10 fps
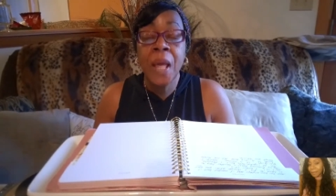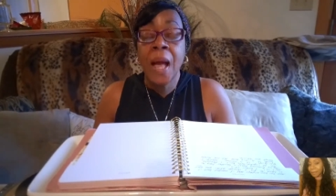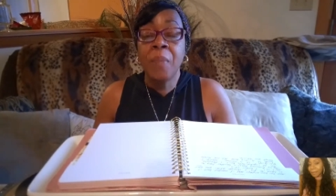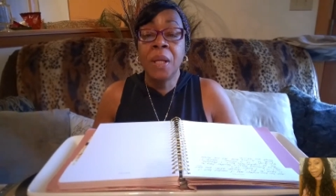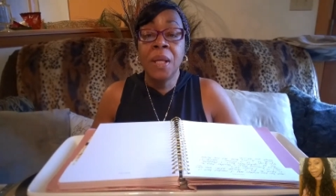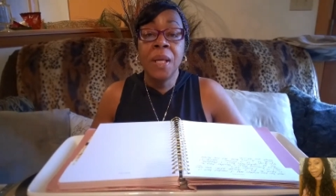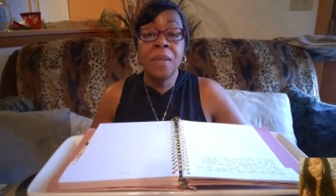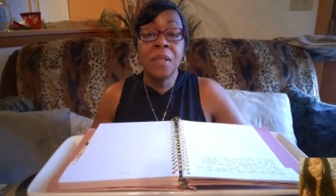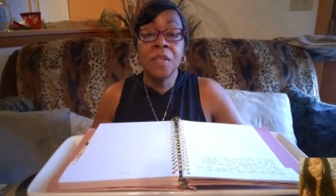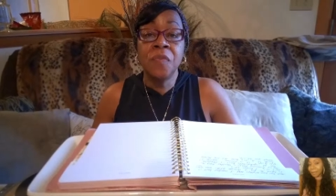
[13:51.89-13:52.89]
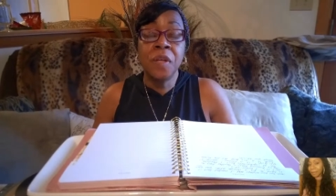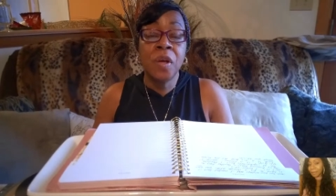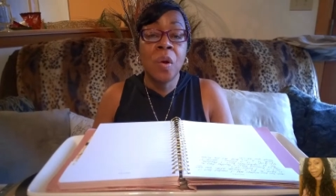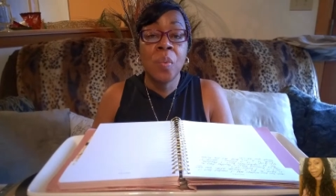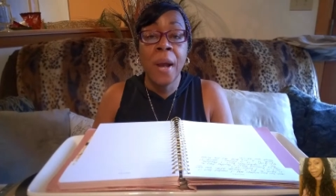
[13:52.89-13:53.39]
I'm going to end this
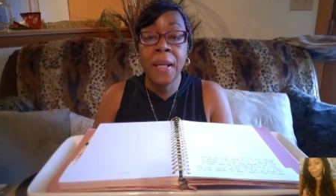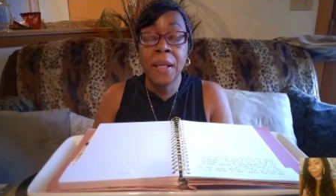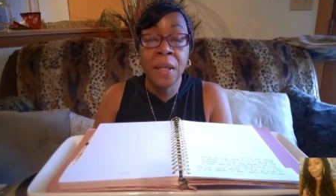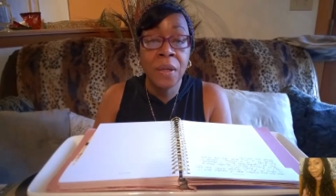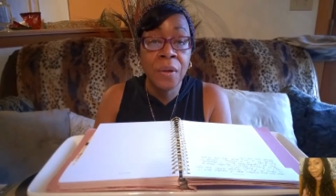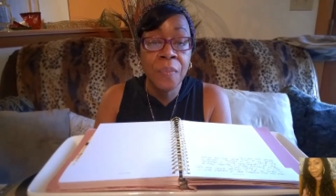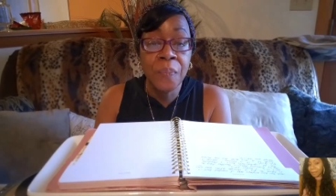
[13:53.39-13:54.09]
video right here.